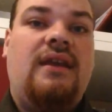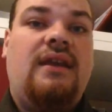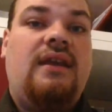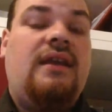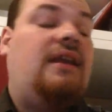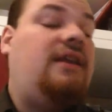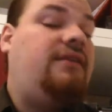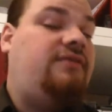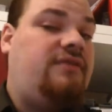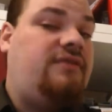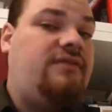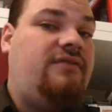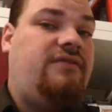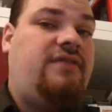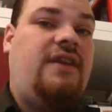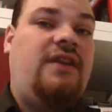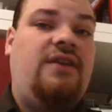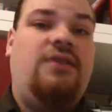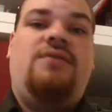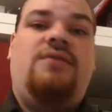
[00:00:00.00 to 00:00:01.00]
Even
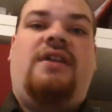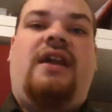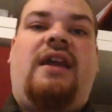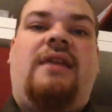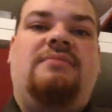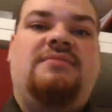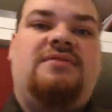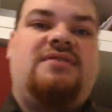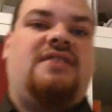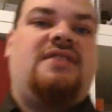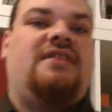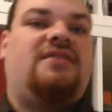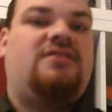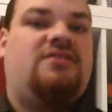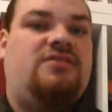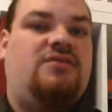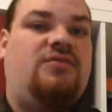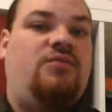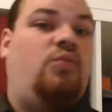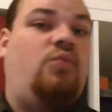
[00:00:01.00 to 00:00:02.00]
video games that
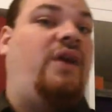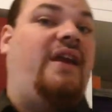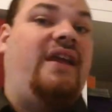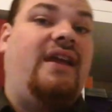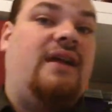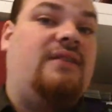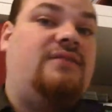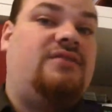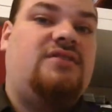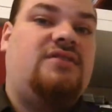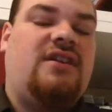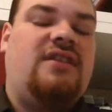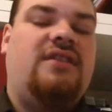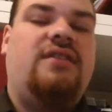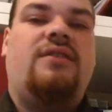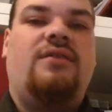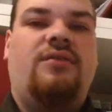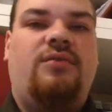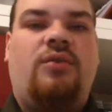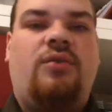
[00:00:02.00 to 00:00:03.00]
are way outside of
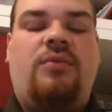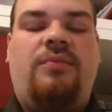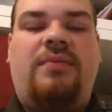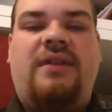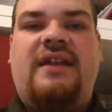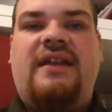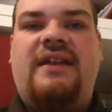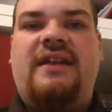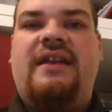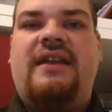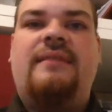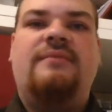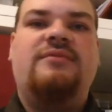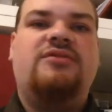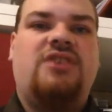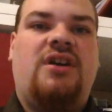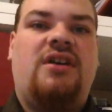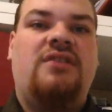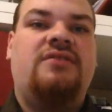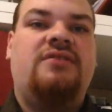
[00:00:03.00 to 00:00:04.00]
the role-playing game
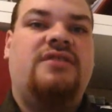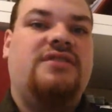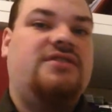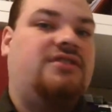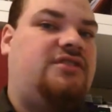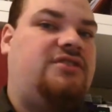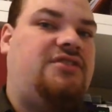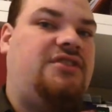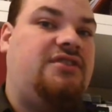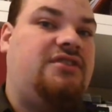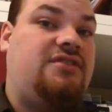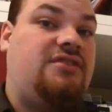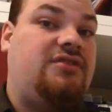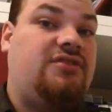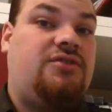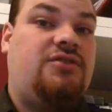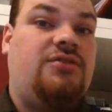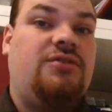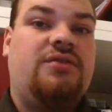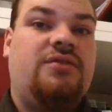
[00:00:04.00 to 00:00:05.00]
genre, such as
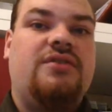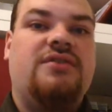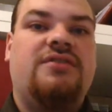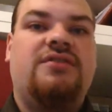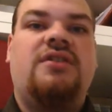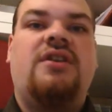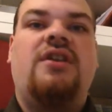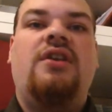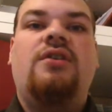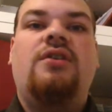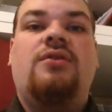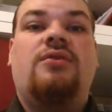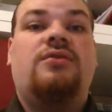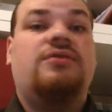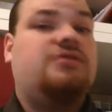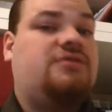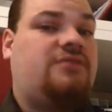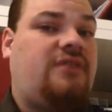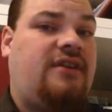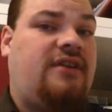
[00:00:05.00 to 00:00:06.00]
shooters or
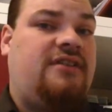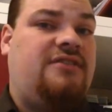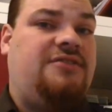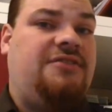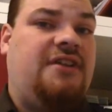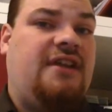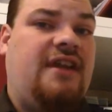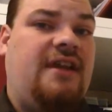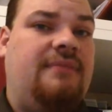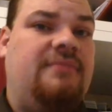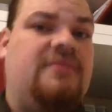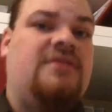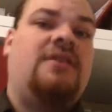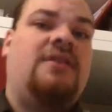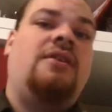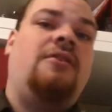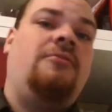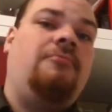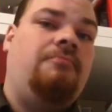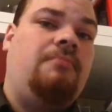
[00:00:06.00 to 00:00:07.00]
strategy games,
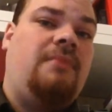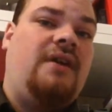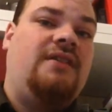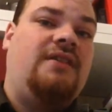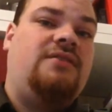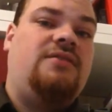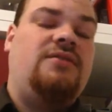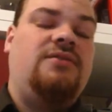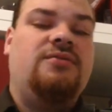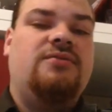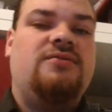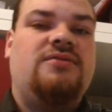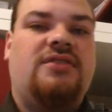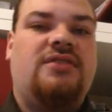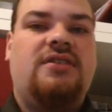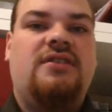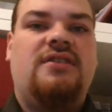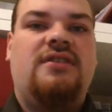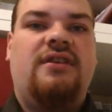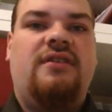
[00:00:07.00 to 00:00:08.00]
might use
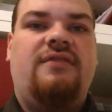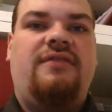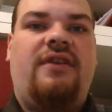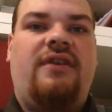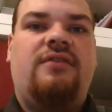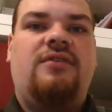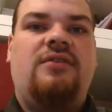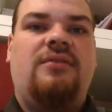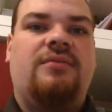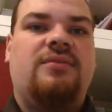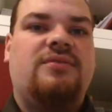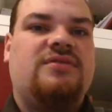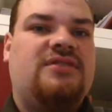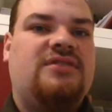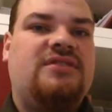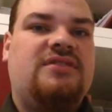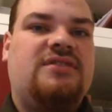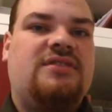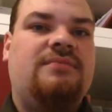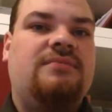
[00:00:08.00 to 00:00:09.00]
a variable
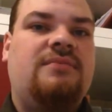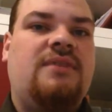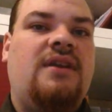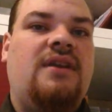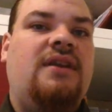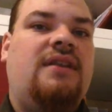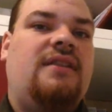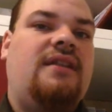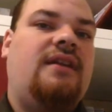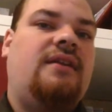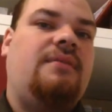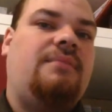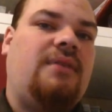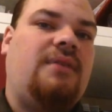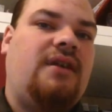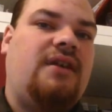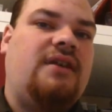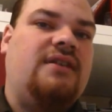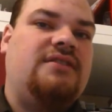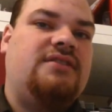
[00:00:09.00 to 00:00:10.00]
system that
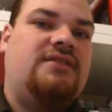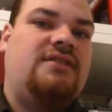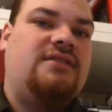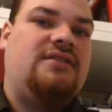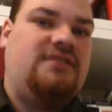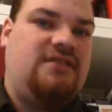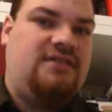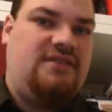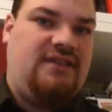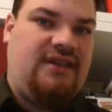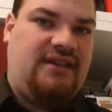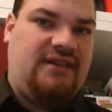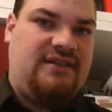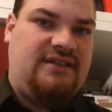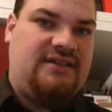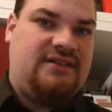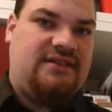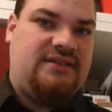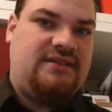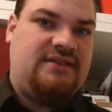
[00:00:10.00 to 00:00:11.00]
applies to
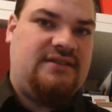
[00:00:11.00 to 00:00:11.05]
dice.